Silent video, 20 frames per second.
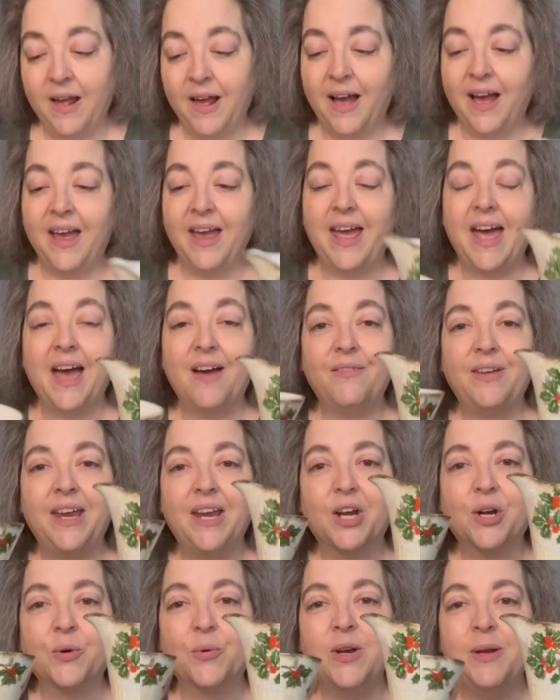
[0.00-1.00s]
I have a
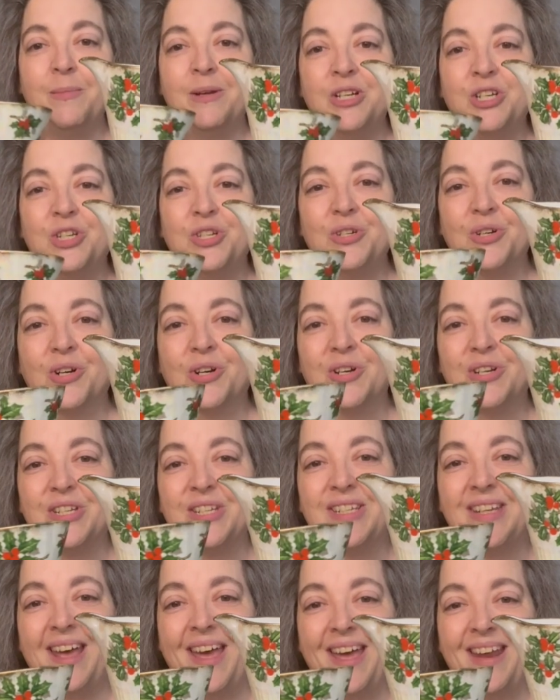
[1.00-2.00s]
cream and sugar
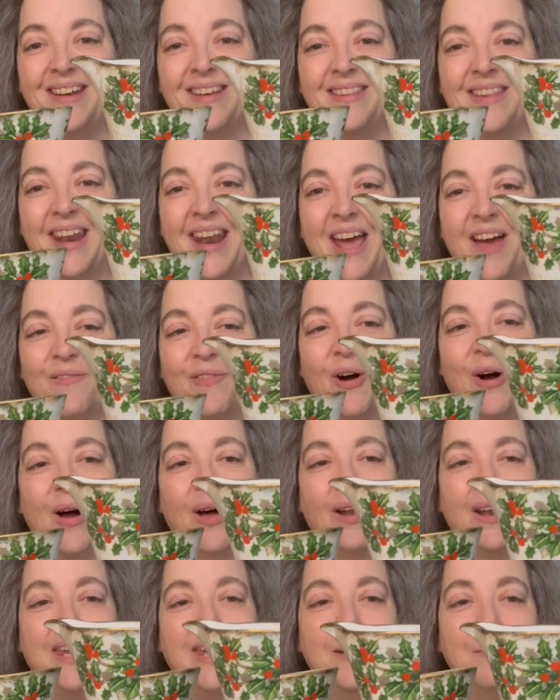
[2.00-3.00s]
set that have
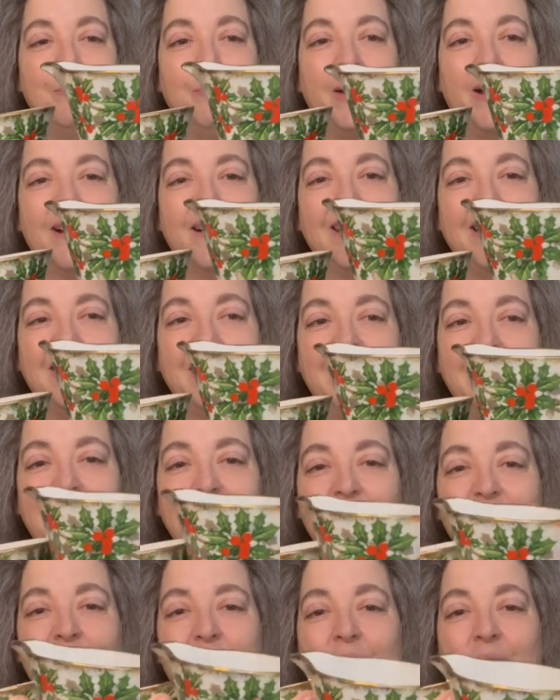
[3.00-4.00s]
holly and berry
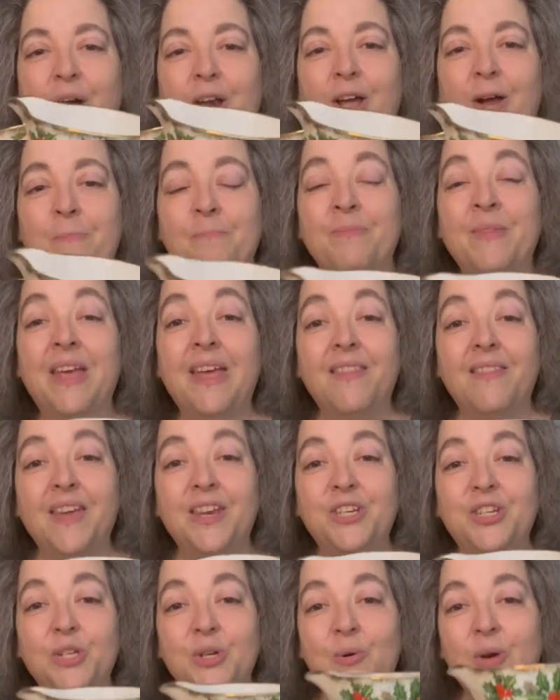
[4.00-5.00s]
leaves on them. They
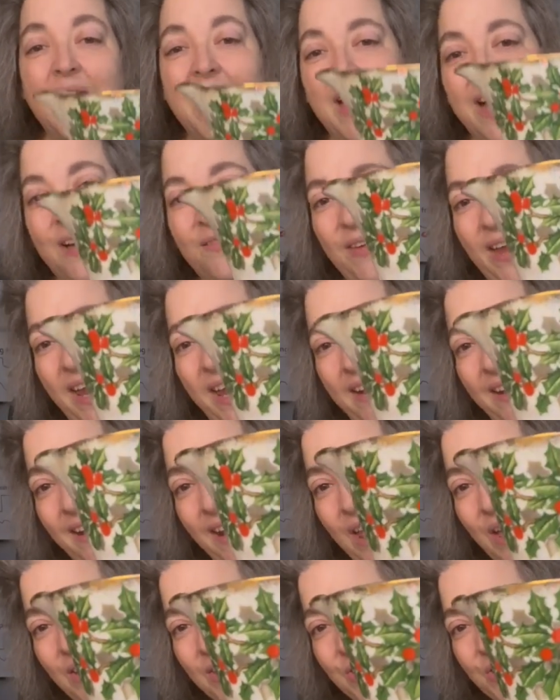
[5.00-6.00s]
do have a
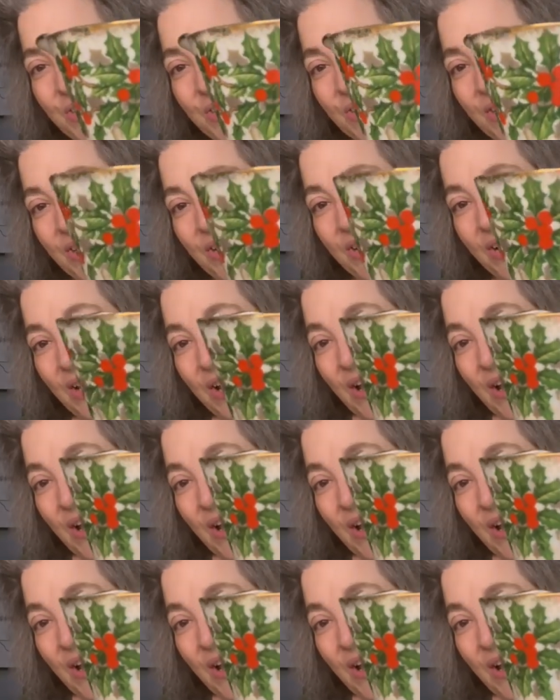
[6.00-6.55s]
luster